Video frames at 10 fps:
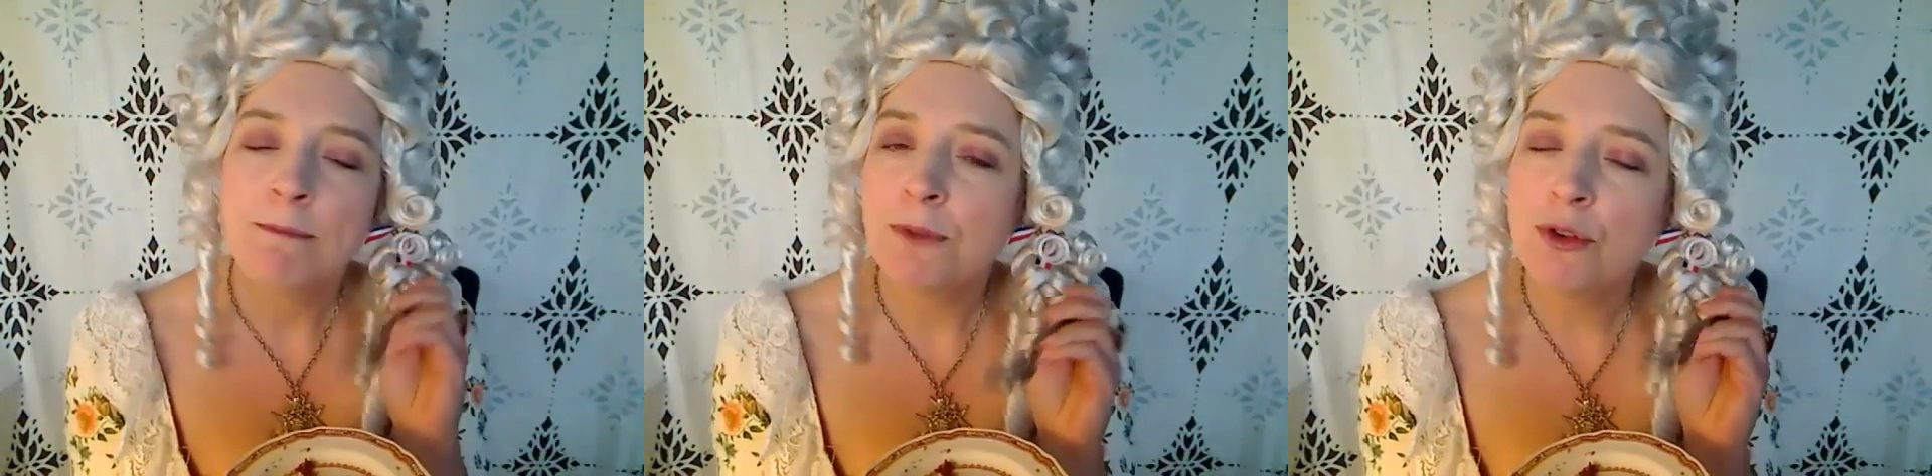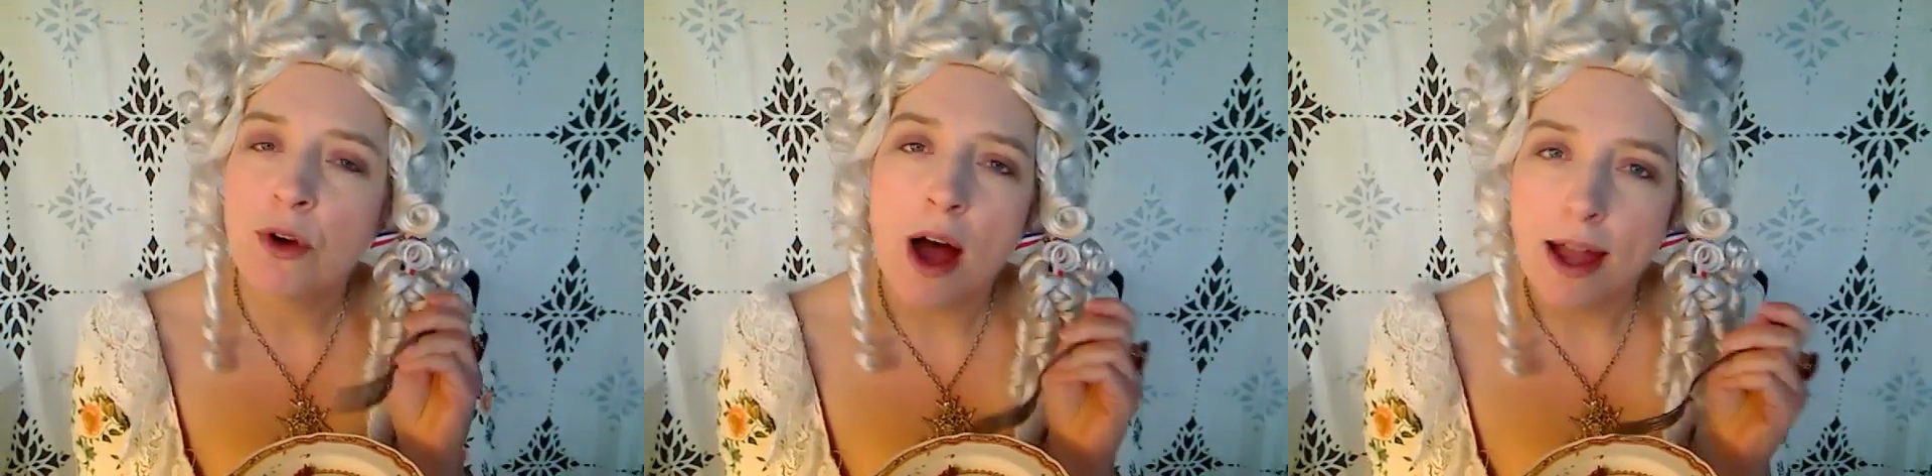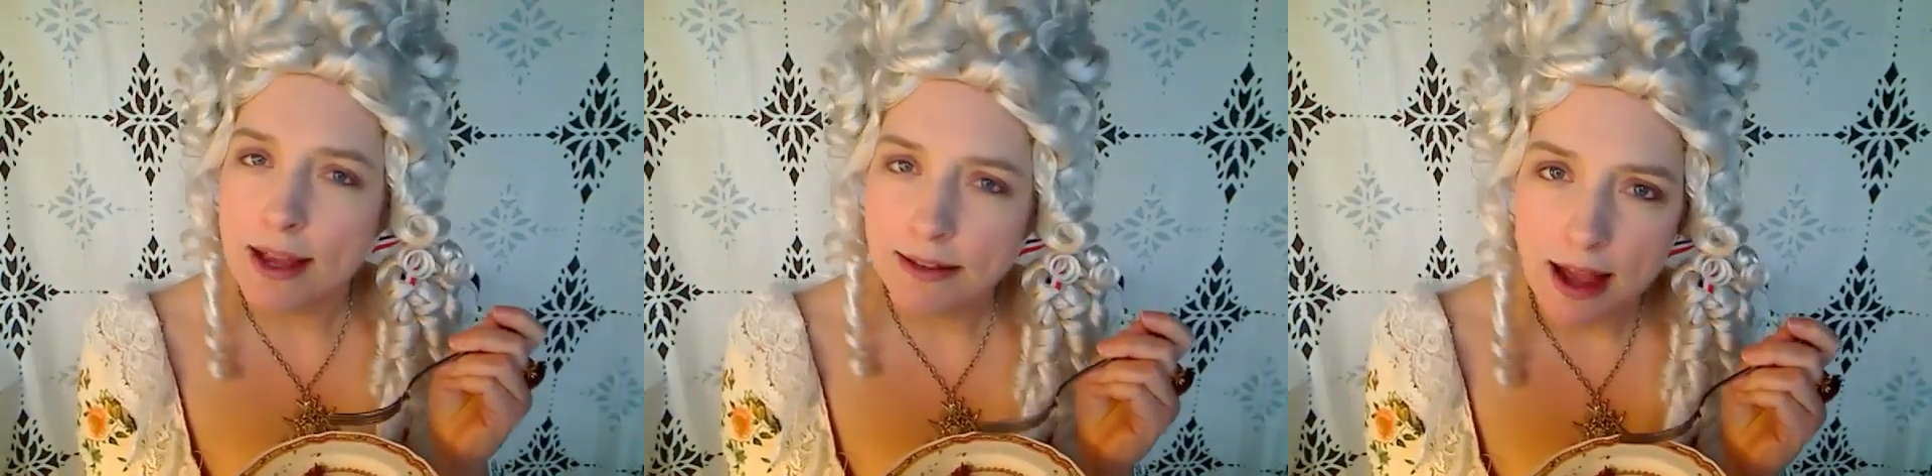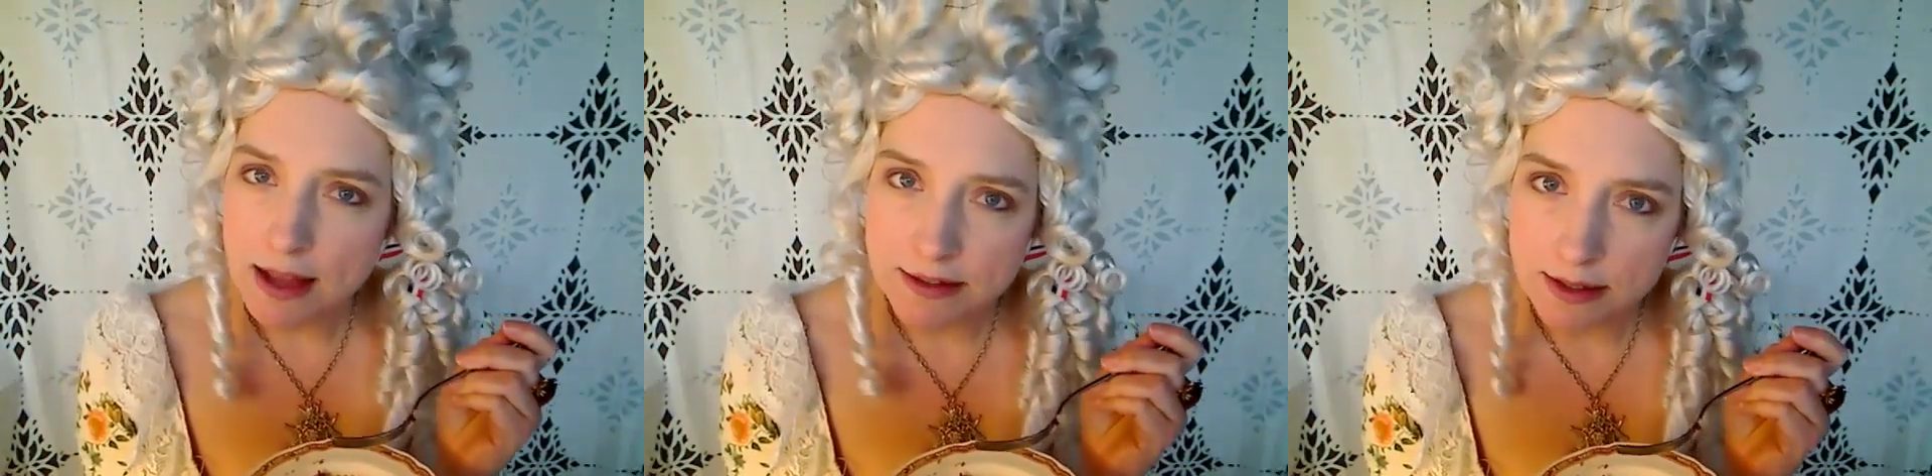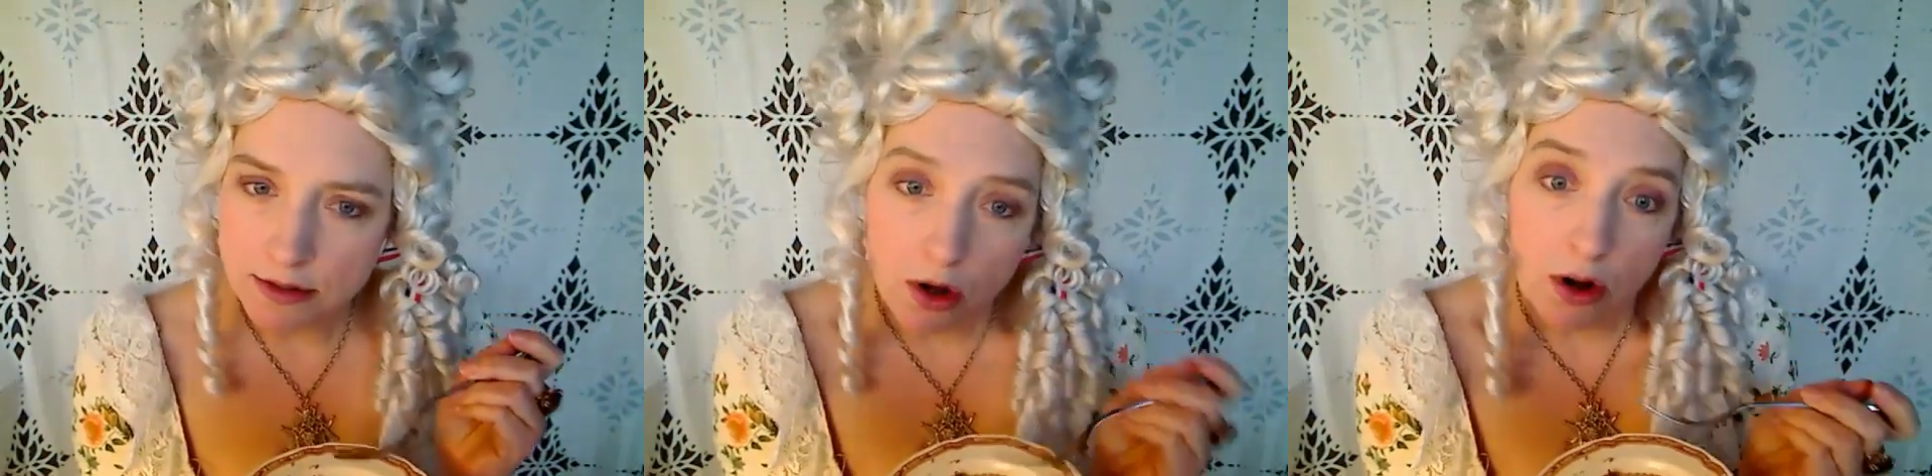You know, I get asked
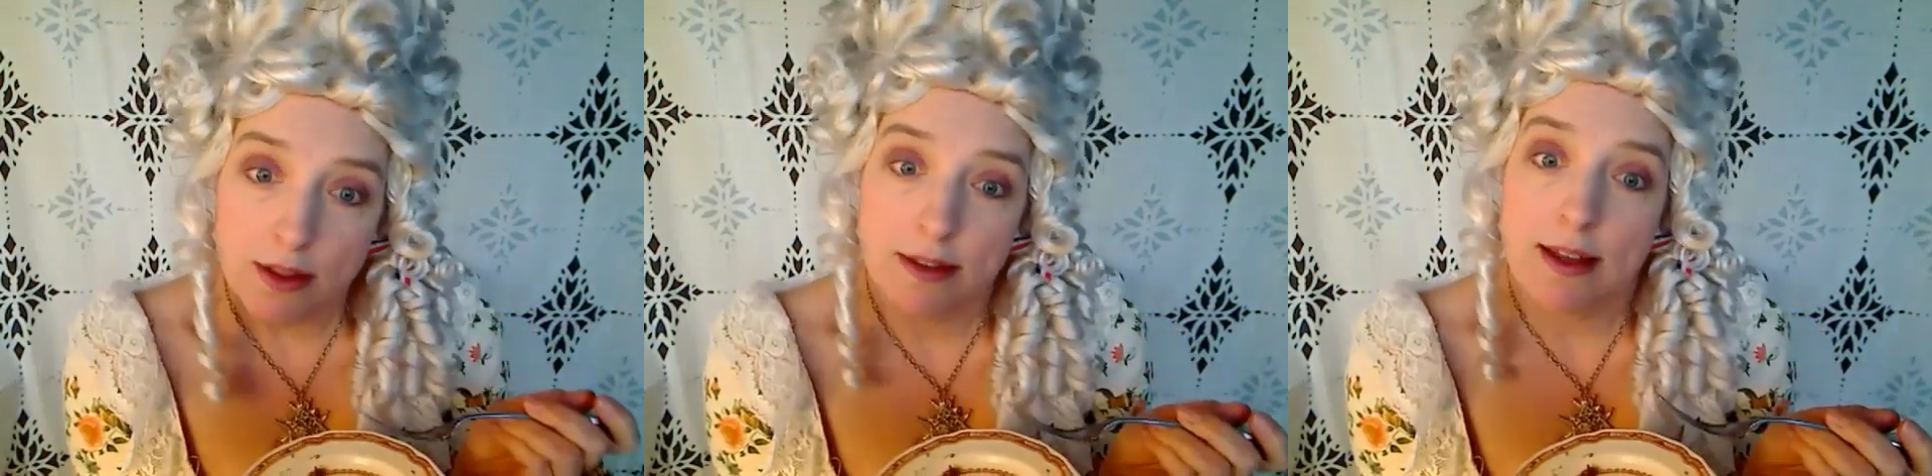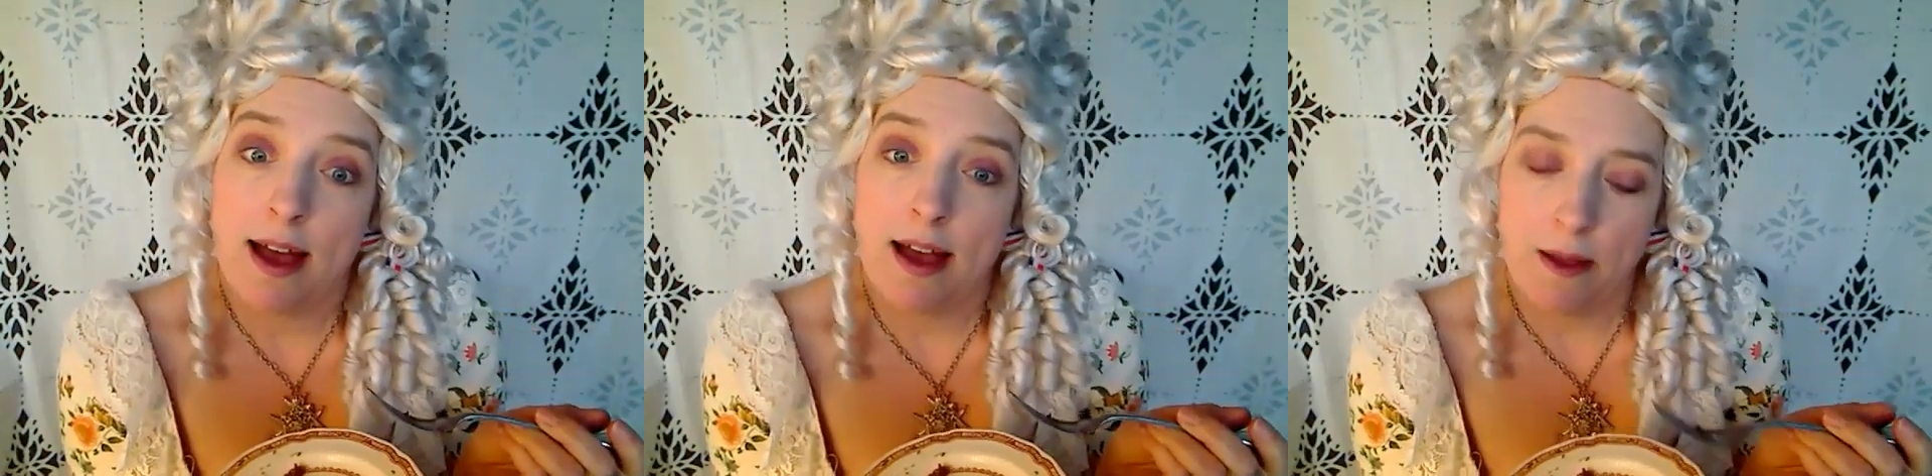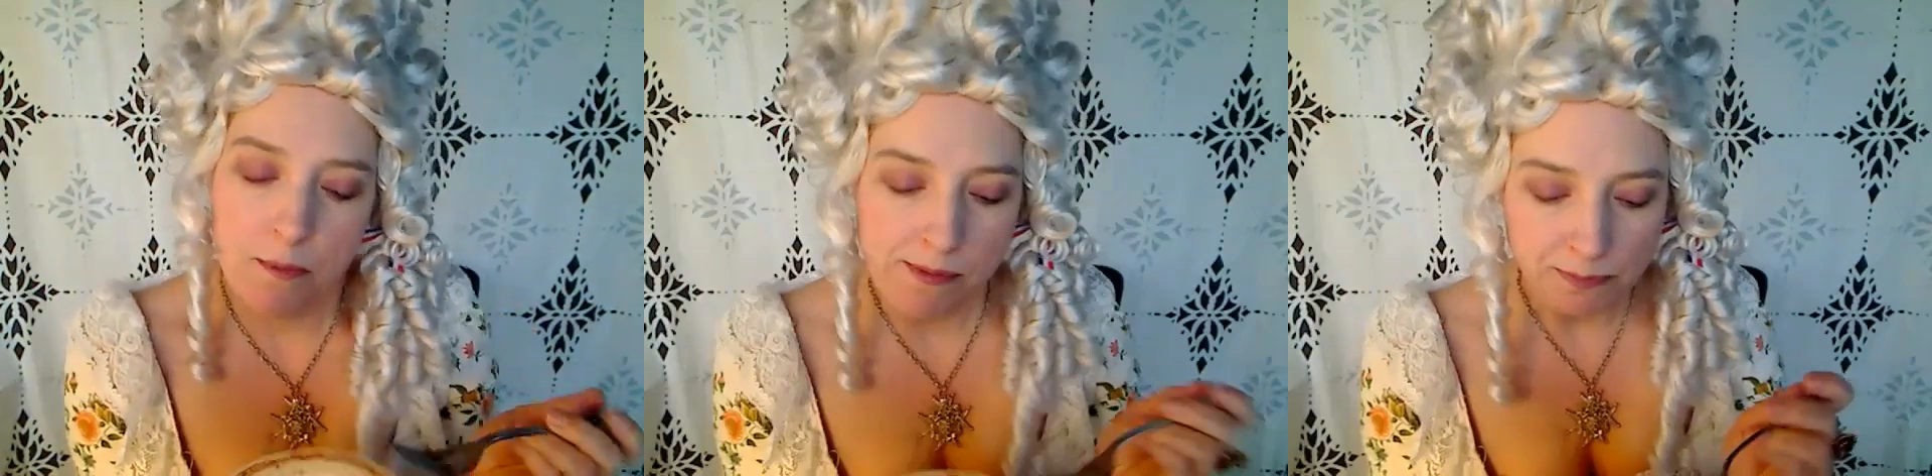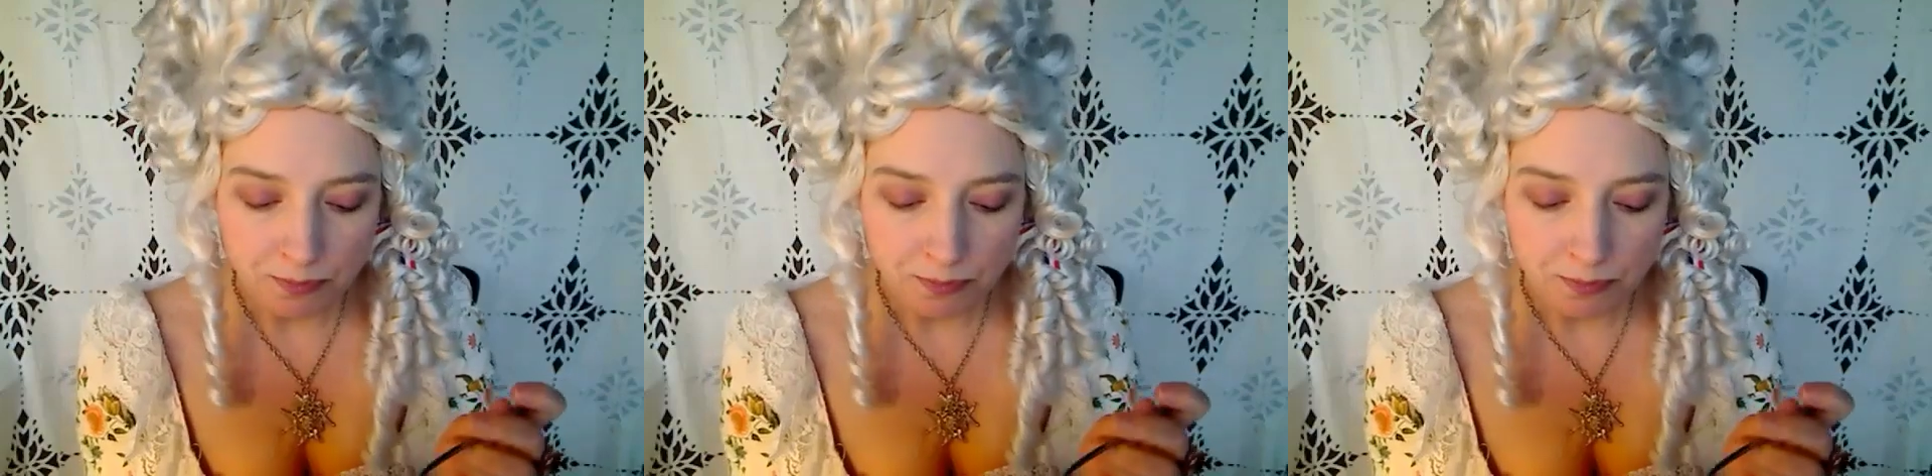this all the time.